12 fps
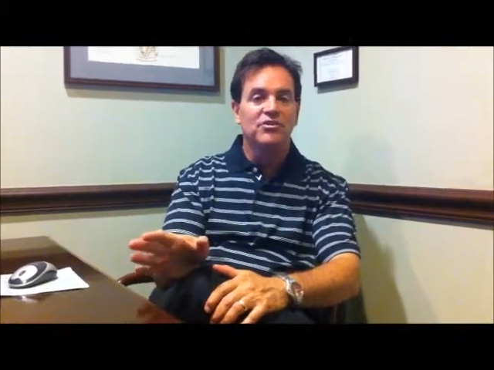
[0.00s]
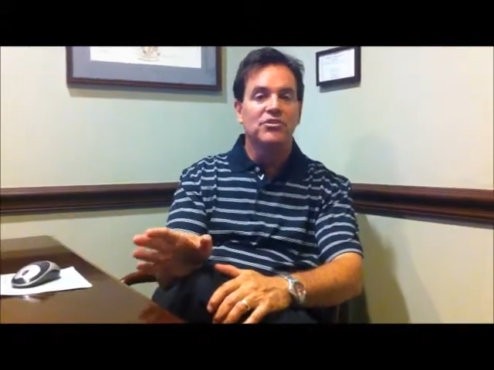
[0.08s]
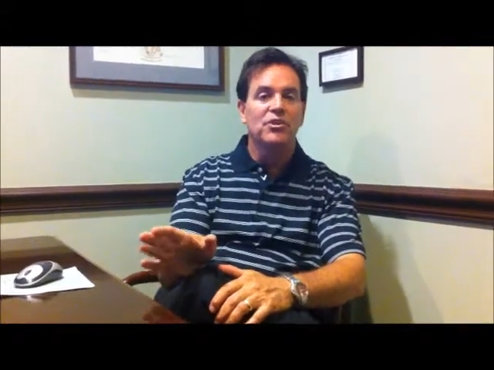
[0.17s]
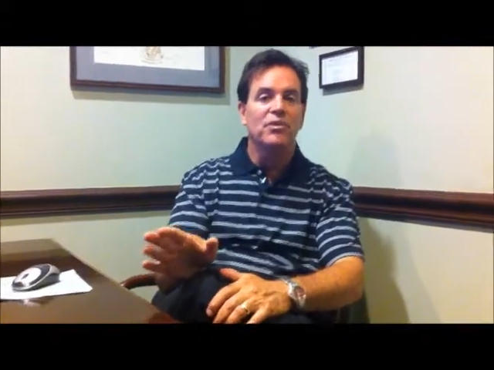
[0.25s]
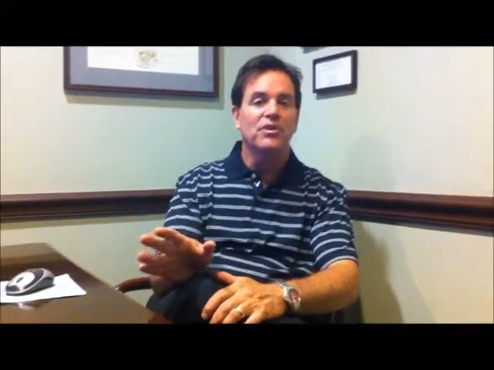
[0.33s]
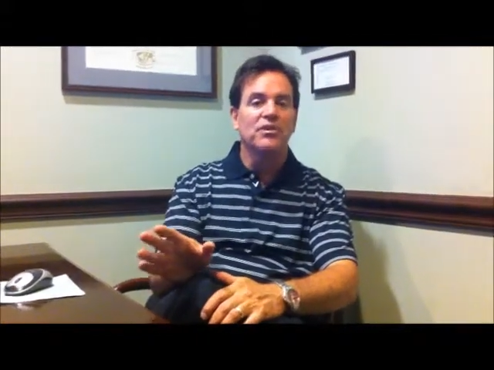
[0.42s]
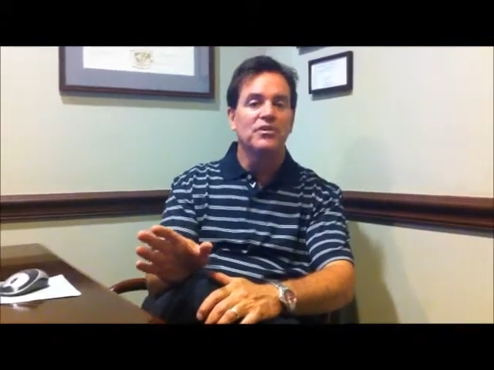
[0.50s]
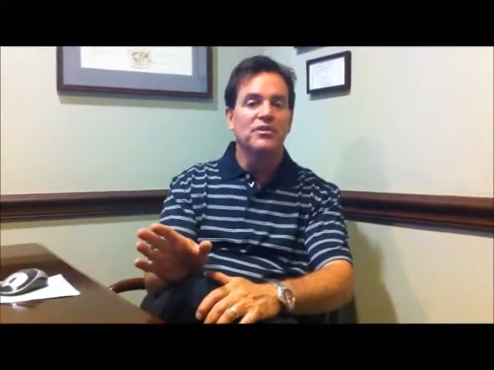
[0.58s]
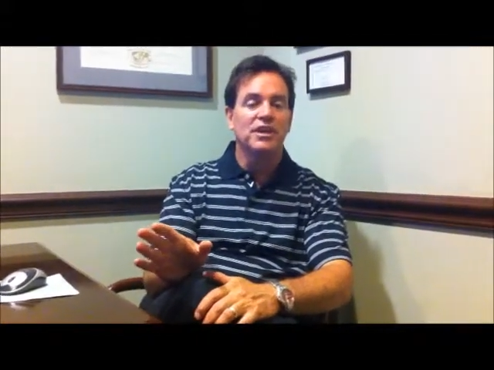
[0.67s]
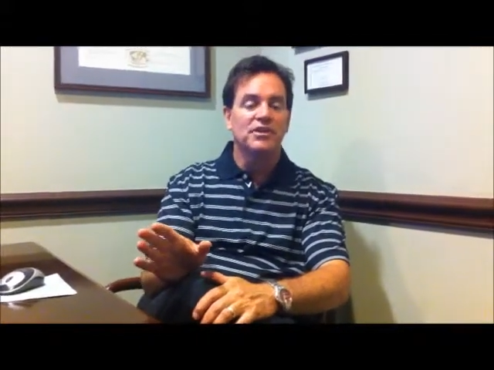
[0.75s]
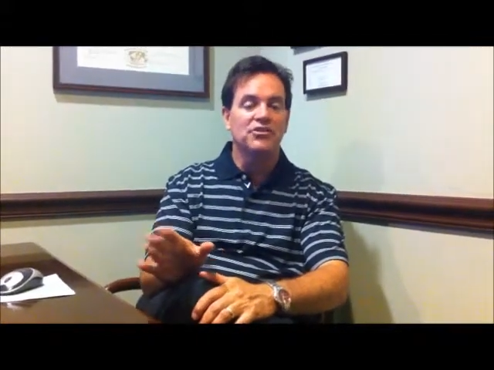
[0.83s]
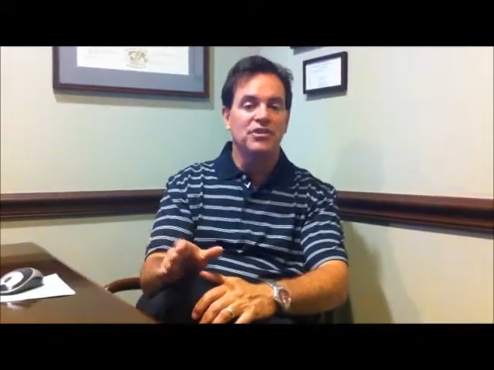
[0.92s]
So
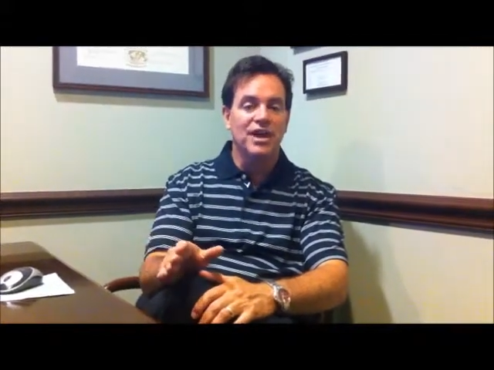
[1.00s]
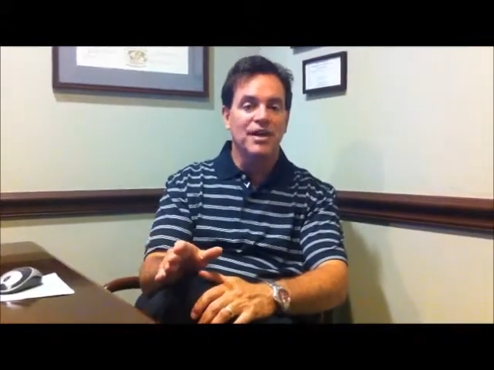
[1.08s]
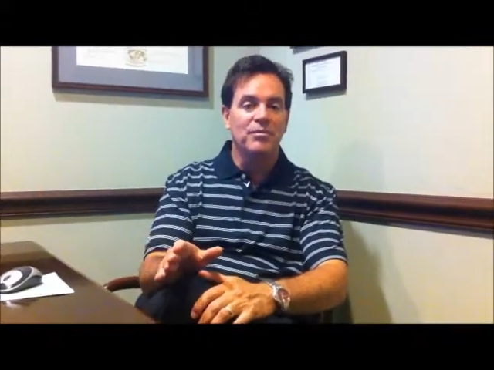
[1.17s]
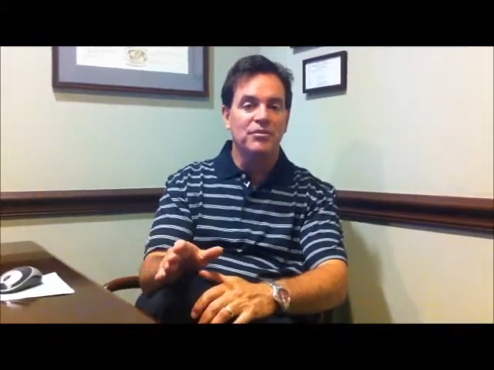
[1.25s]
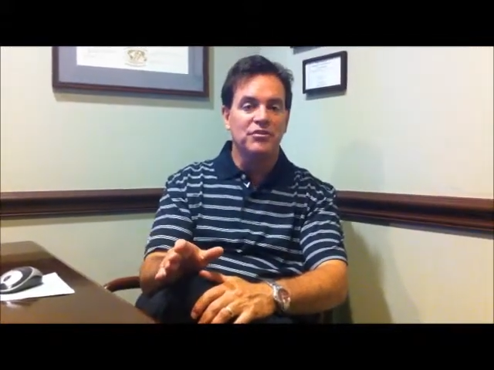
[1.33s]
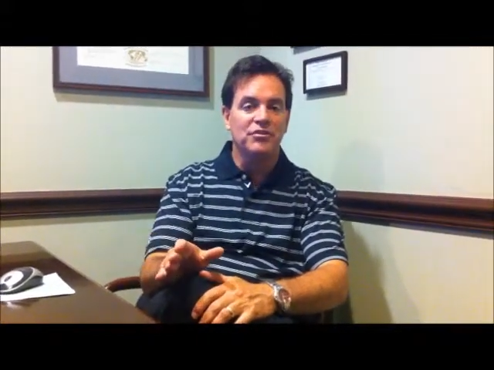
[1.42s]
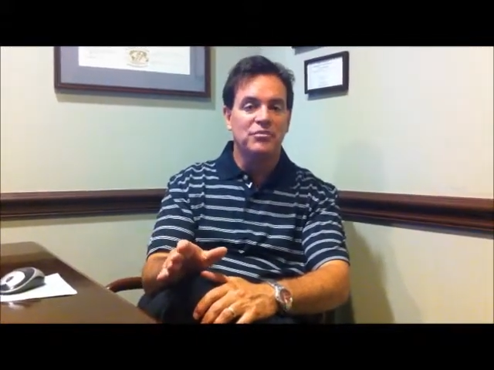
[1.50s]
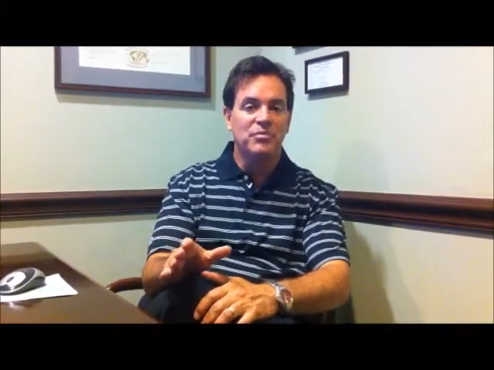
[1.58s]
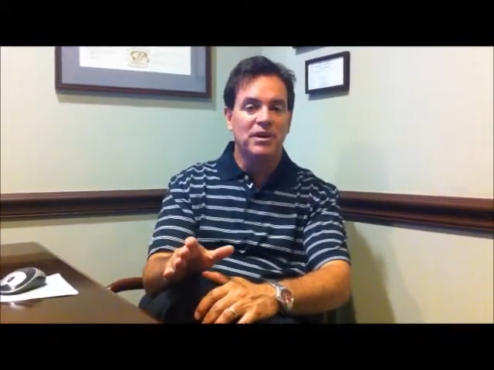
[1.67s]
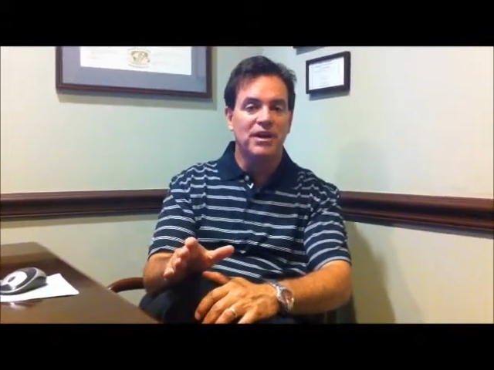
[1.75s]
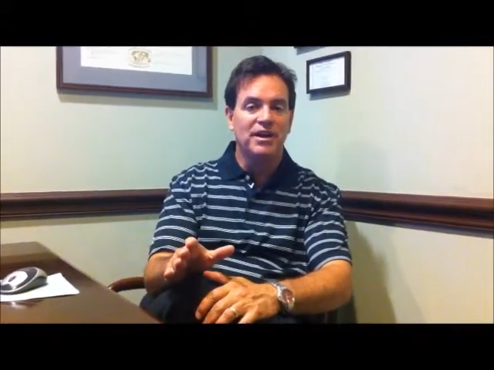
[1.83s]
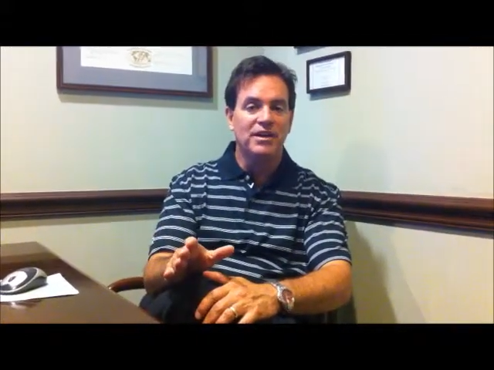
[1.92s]
they
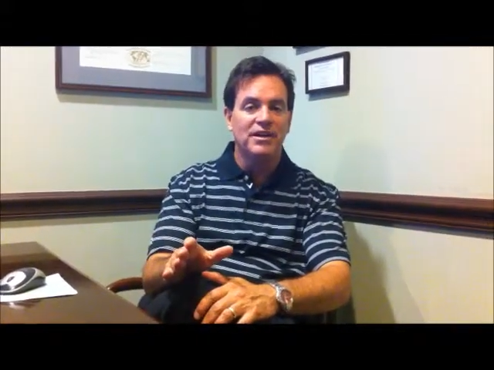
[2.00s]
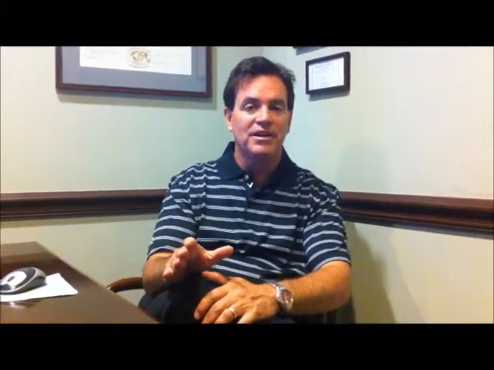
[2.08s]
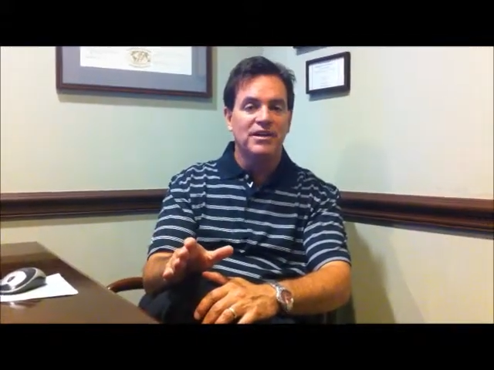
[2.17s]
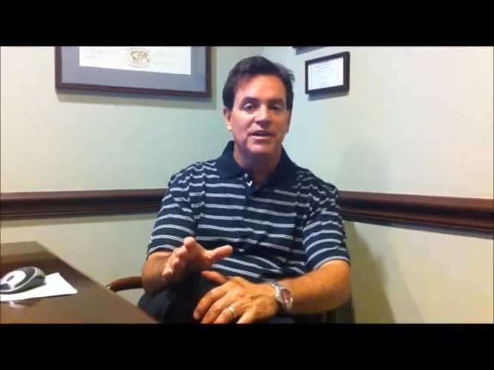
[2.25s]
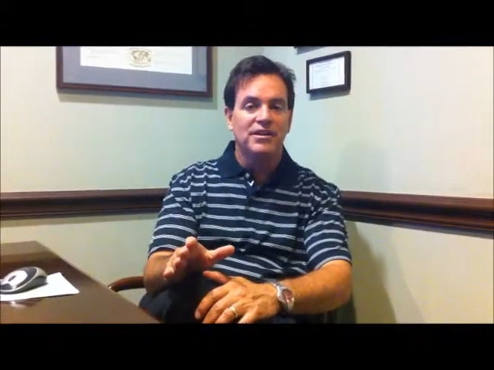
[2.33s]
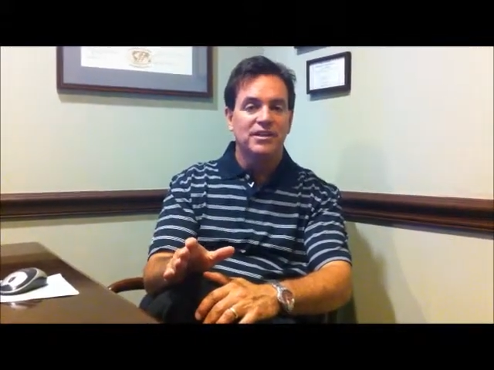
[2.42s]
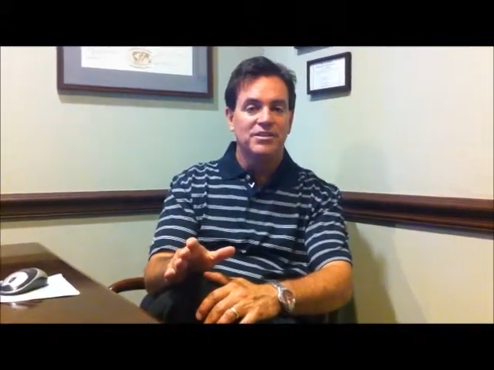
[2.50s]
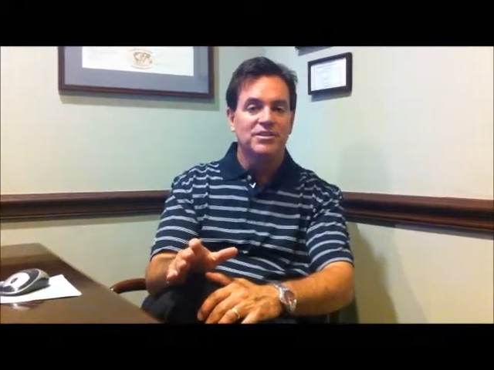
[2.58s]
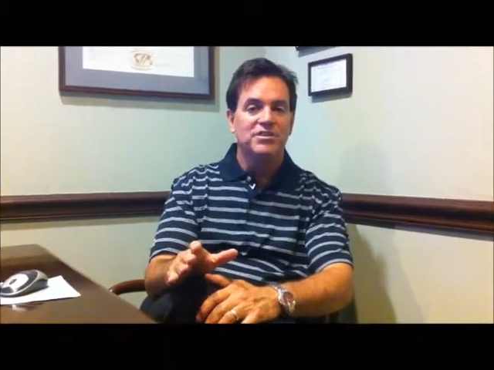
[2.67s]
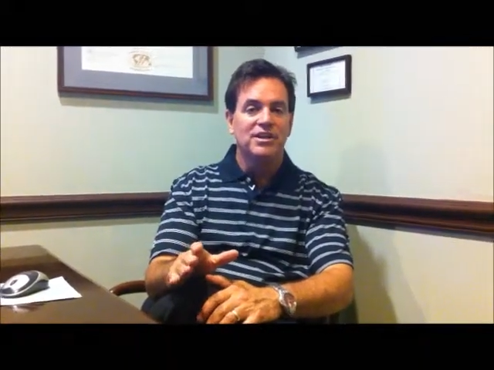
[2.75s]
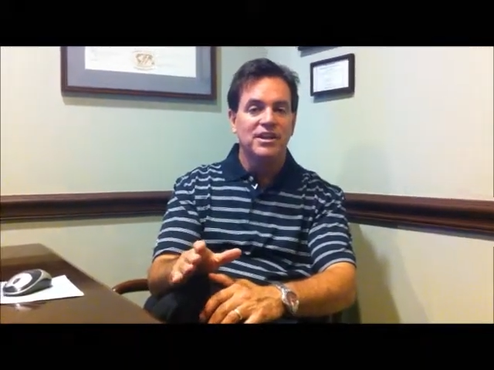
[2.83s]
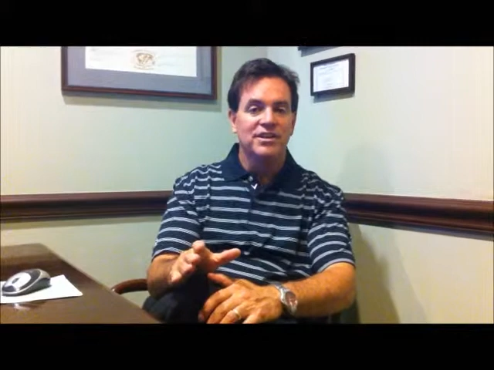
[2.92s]
established by
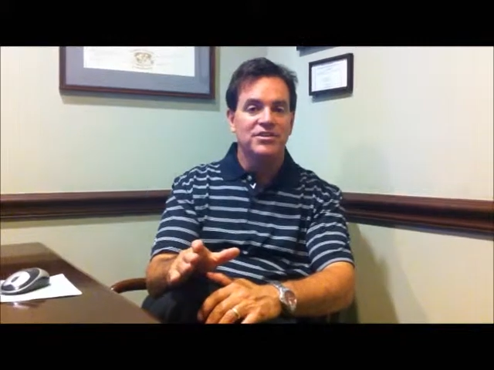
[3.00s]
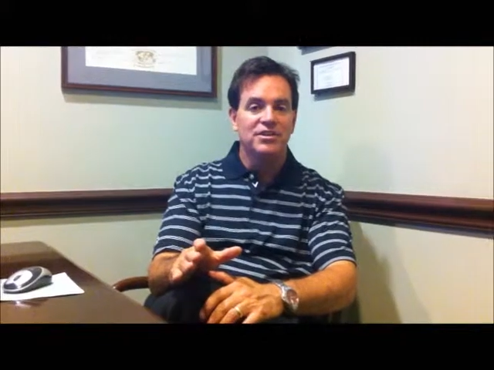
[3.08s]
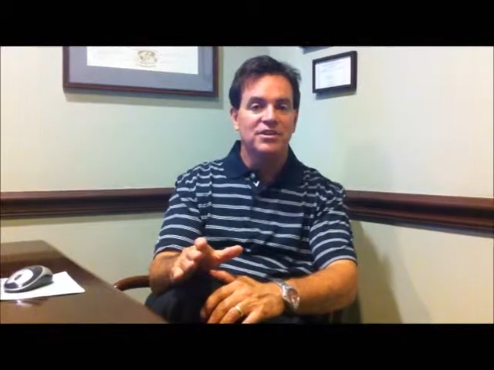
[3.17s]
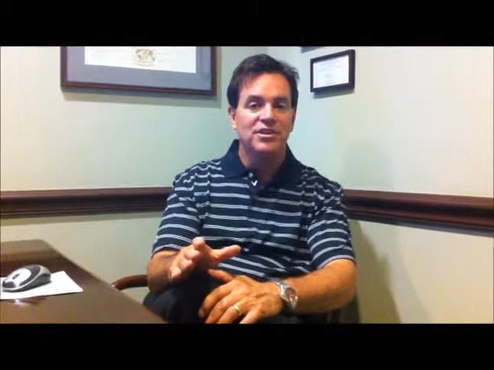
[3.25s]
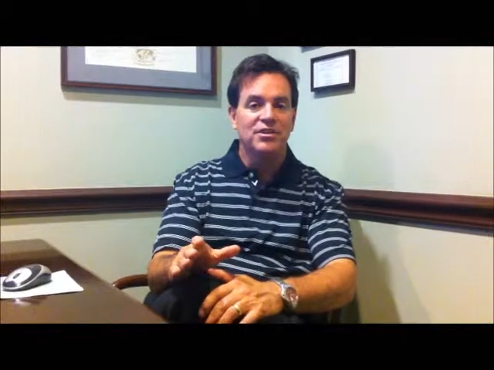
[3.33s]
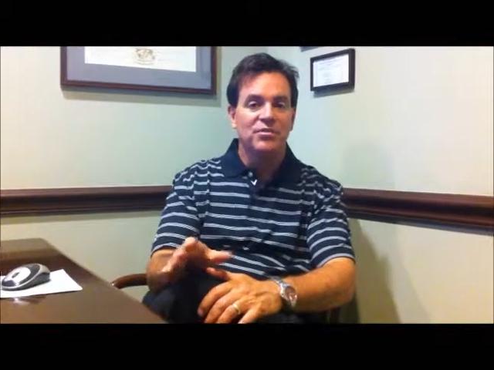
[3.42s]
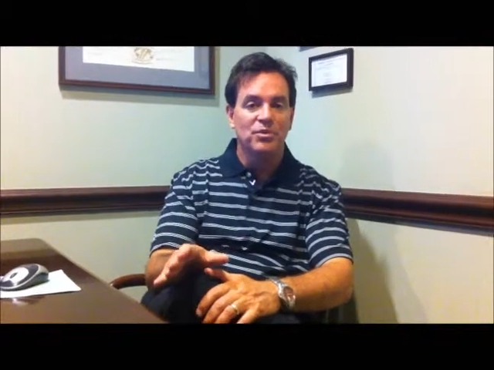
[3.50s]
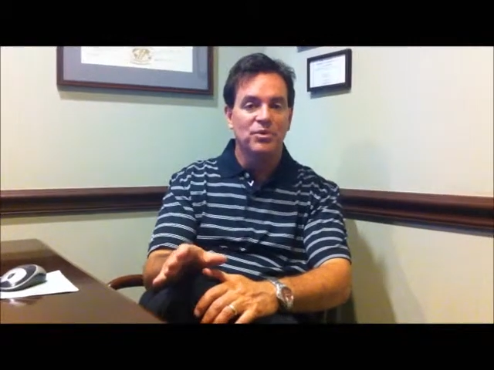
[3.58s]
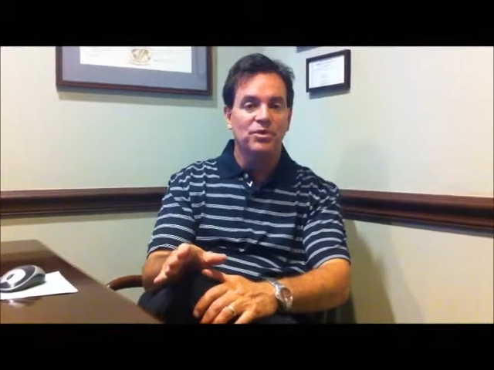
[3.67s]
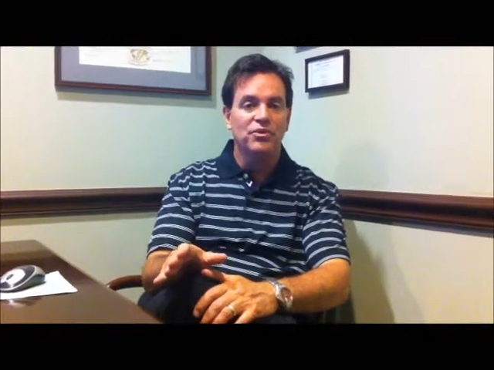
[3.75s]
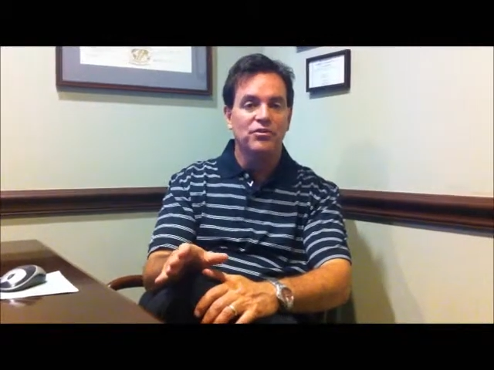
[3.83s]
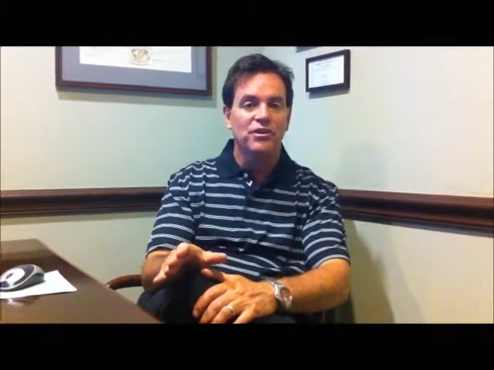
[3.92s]
legislation
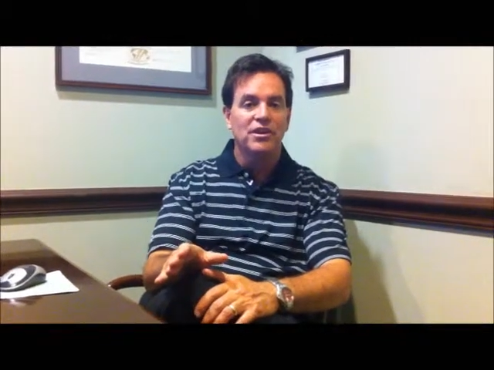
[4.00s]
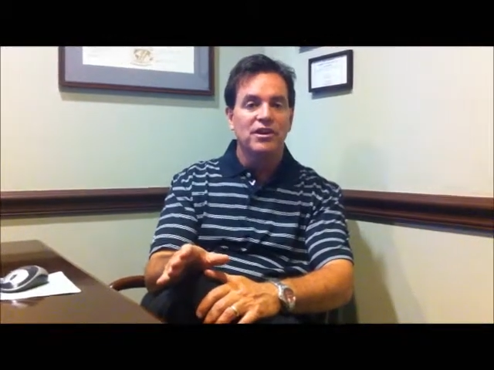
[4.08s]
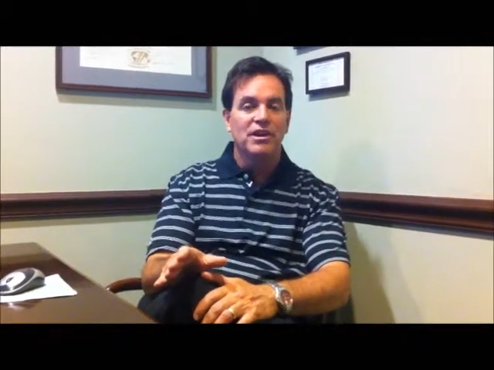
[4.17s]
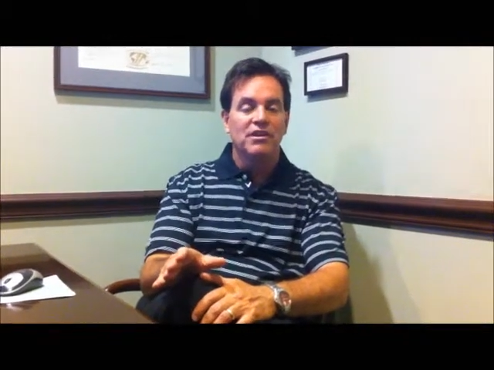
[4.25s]
rules